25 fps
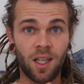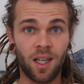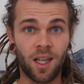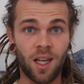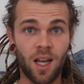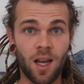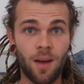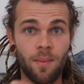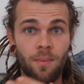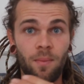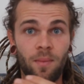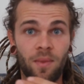
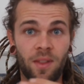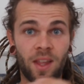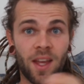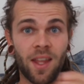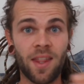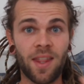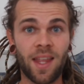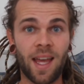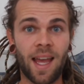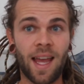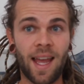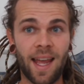
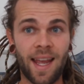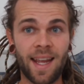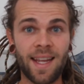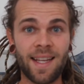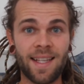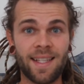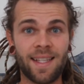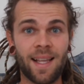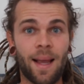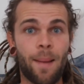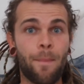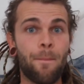that there
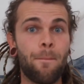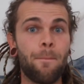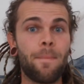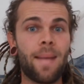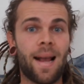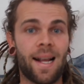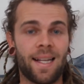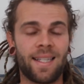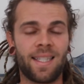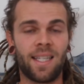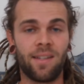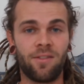is a
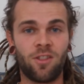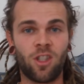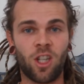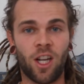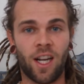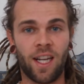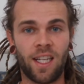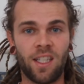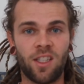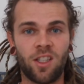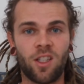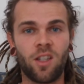massive
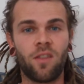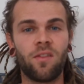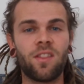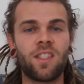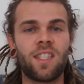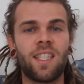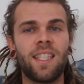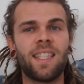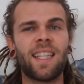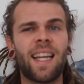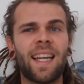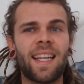change, and
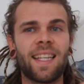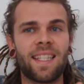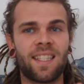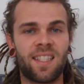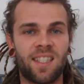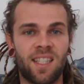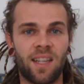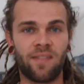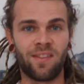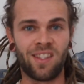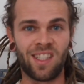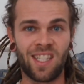obviously that is
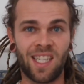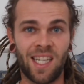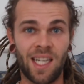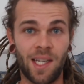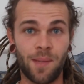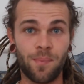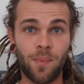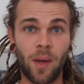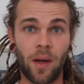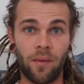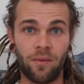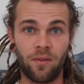
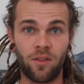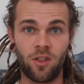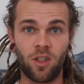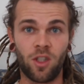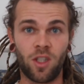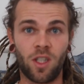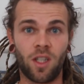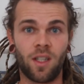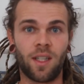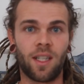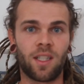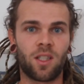17 months,
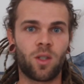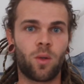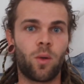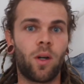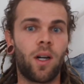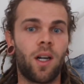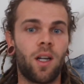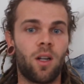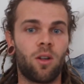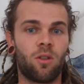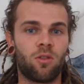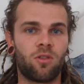you know, that's
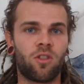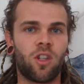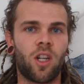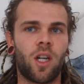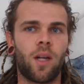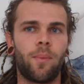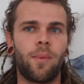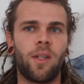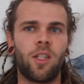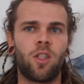quite a long time.